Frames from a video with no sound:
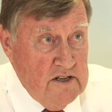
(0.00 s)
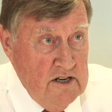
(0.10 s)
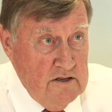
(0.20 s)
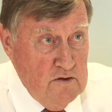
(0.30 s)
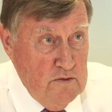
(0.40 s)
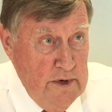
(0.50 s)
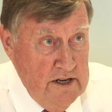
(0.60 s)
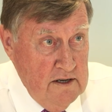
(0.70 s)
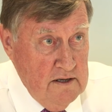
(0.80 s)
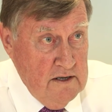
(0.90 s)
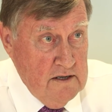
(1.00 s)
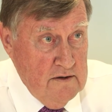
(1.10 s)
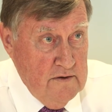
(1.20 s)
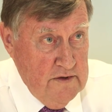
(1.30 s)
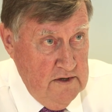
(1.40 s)
scheduled meetings
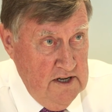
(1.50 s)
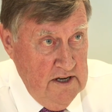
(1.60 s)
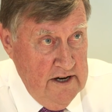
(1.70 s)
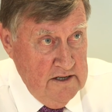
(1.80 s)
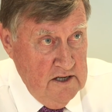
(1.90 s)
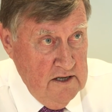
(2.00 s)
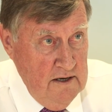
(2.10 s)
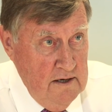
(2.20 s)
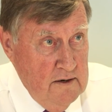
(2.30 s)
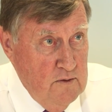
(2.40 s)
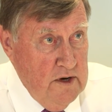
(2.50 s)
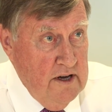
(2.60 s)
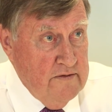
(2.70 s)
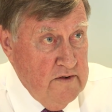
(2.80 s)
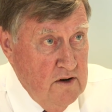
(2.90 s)
for the TRG, we
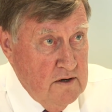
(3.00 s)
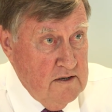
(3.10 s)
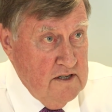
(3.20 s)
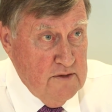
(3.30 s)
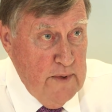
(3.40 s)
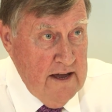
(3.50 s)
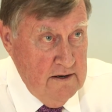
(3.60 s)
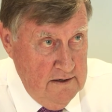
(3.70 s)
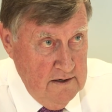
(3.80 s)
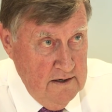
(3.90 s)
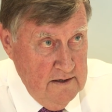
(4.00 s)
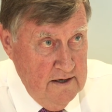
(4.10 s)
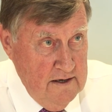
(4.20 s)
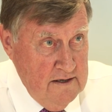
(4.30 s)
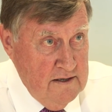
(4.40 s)
have not disbanded it.
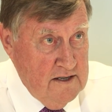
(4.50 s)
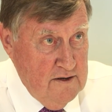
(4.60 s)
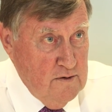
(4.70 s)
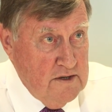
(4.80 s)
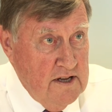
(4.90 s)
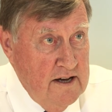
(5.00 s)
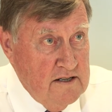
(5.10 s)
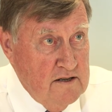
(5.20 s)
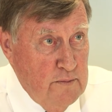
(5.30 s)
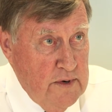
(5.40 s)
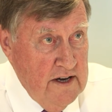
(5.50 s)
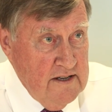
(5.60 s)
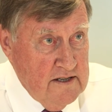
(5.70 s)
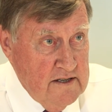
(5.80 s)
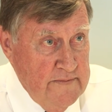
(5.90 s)
It still stands in
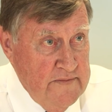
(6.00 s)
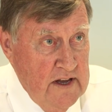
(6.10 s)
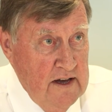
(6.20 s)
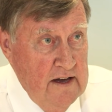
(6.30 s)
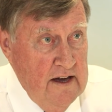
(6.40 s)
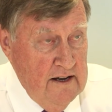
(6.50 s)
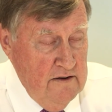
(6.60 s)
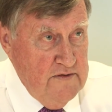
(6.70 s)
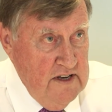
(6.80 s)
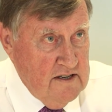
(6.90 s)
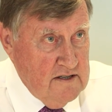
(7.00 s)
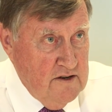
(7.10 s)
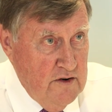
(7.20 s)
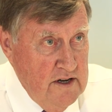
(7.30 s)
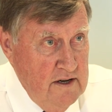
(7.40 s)
place, and if
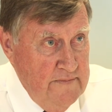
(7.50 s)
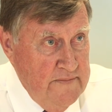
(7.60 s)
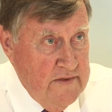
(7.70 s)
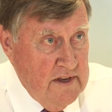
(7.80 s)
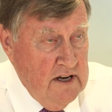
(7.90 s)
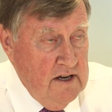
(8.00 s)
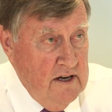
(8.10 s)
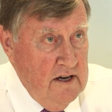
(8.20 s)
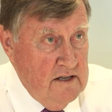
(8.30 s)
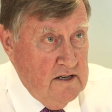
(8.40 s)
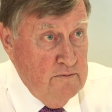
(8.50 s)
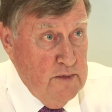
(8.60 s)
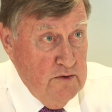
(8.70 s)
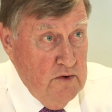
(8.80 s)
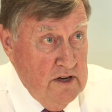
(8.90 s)
necessary, it can
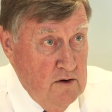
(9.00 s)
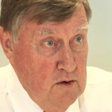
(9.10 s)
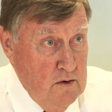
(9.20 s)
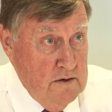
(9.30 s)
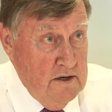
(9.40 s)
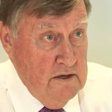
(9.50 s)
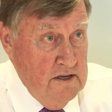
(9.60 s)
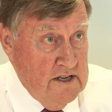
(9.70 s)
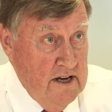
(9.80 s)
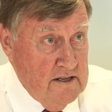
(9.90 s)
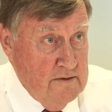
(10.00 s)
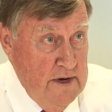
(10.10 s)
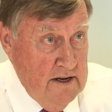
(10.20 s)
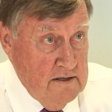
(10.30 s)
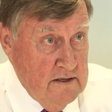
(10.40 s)
be recalled to discuss
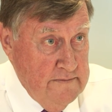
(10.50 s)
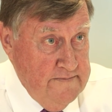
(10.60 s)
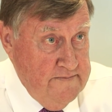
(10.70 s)
matters.